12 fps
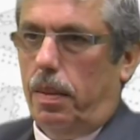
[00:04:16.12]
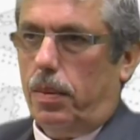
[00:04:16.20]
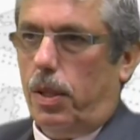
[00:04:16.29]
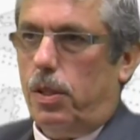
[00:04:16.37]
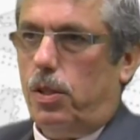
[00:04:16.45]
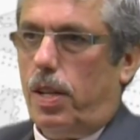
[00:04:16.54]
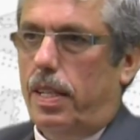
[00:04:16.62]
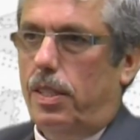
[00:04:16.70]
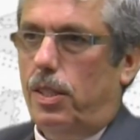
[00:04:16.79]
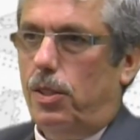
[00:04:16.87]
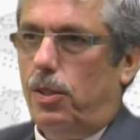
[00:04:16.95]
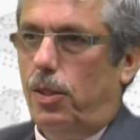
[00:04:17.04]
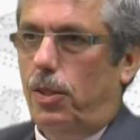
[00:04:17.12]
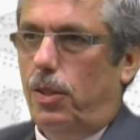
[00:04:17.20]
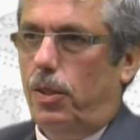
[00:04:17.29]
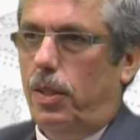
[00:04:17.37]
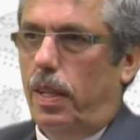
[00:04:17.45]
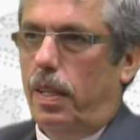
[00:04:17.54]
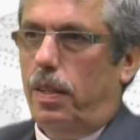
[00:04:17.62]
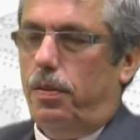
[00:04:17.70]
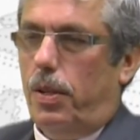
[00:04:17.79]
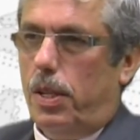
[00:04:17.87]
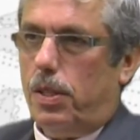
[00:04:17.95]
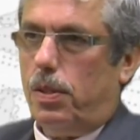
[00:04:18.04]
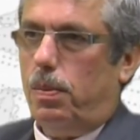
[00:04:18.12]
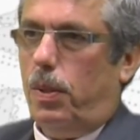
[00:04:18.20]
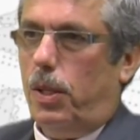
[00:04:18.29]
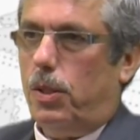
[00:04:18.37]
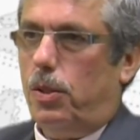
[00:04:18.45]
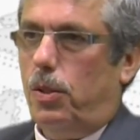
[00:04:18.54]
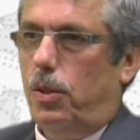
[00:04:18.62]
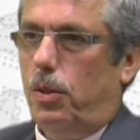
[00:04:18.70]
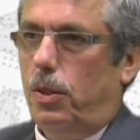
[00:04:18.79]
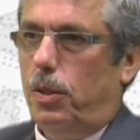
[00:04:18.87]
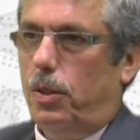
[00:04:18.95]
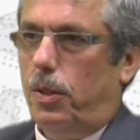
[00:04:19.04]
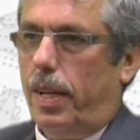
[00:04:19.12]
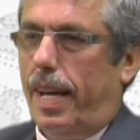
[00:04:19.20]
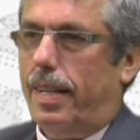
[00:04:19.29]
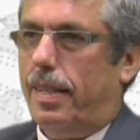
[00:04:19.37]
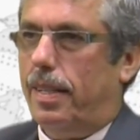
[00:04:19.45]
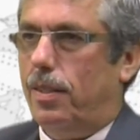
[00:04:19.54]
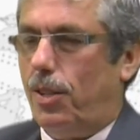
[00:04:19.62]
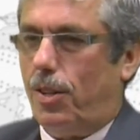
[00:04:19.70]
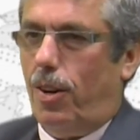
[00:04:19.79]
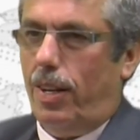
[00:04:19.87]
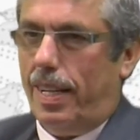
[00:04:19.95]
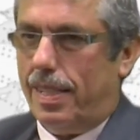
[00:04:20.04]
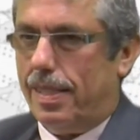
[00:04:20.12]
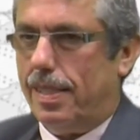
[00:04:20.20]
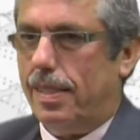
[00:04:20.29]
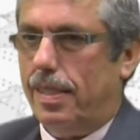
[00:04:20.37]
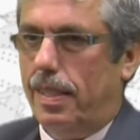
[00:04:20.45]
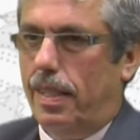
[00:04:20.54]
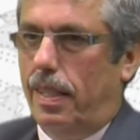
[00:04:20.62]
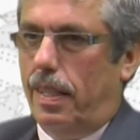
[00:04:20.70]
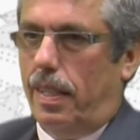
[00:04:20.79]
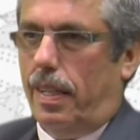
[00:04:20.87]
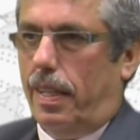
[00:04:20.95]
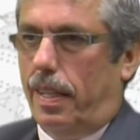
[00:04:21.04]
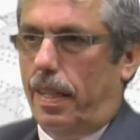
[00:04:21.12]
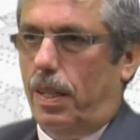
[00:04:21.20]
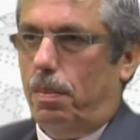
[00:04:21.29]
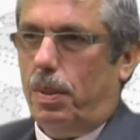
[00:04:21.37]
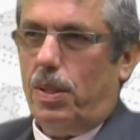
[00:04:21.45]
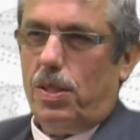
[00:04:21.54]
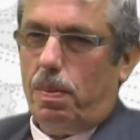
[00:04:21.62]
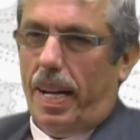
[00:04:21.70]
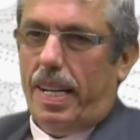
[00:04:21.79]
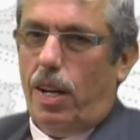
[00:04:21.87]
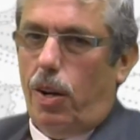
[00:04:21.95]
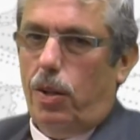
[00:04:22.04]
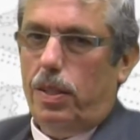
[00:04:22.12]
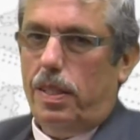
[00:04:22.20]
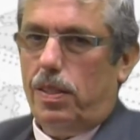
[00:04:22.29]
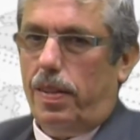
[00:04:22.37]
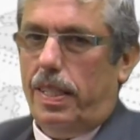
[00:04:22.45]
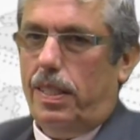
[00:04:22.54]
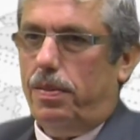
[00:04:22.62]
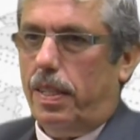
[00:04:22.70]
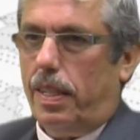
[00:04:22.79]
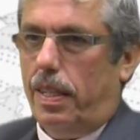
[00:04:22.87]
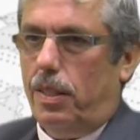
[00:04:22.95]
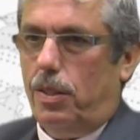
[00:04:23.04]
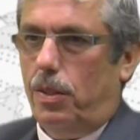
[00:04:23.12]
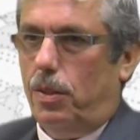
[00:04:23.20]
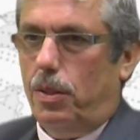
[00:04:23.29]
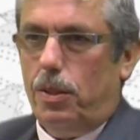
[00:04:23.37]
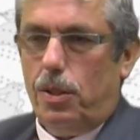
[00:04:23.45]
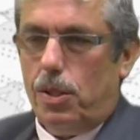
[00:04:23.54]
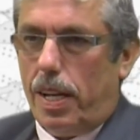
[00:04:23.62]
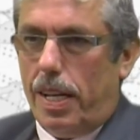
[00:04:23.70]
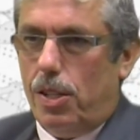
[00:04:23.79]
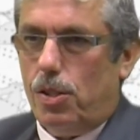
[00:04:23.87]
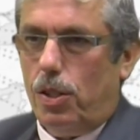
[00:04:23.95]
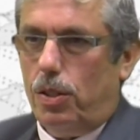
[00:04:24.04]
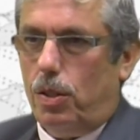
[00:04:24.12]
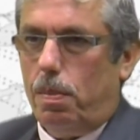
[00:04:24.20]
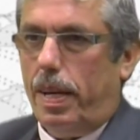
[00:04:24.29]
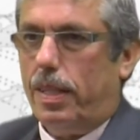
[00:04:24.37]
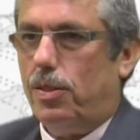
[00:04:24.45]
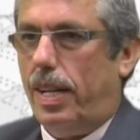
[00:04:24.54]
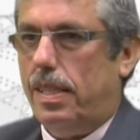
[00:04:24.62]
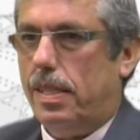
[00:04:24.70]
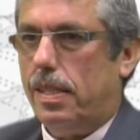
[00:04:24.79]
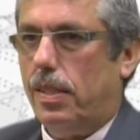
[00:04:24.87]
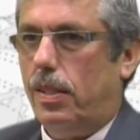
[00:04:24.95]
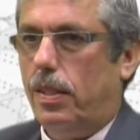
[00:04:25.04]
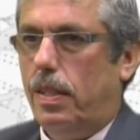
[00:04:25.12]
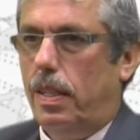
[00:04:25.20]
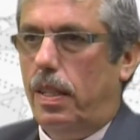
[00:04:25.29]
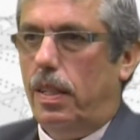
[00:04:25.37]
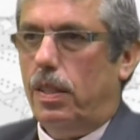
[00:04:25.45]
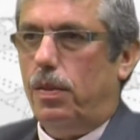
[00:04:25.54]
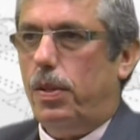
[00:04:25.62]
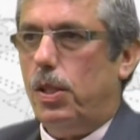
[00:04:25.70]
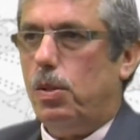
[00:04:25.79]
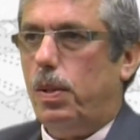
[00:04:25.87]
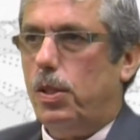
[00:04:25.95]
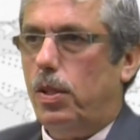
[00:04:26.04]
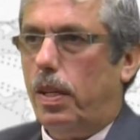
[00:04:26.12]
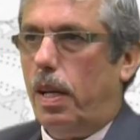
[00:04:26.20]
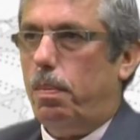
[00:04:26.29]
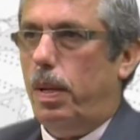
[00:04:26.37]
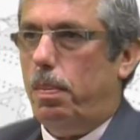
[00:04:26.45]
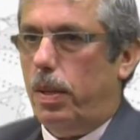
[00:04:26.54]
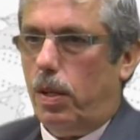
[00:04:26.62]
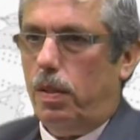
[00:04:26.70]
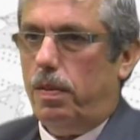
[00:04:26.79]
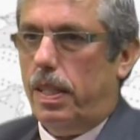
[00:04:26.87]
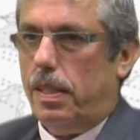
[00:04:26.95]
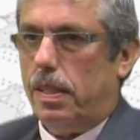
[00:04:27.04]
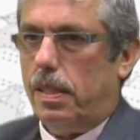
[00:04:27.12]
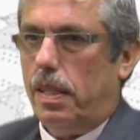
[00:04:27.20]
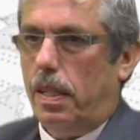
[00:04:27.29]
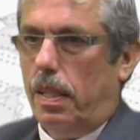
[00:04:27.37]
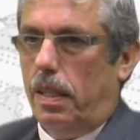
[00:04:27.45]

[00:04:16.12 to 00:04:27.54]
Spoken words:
Because challenge is first was to get the colleagues, because one alone is very difficult to change and to make trends. So the first was to get people convinced.